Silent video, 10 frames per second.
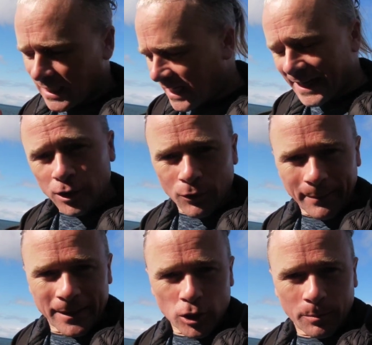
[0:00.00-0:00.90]
cleaning your
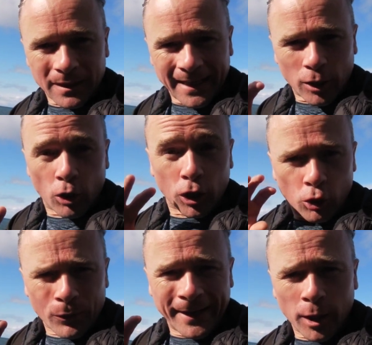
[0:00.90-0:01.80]
image up, cleaning all the
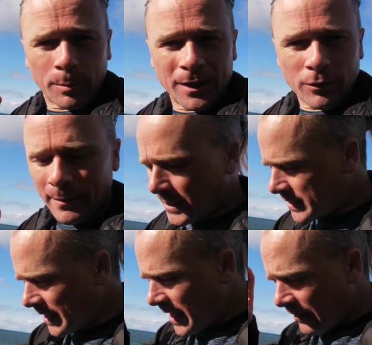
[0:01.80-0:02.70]
grain up in your image.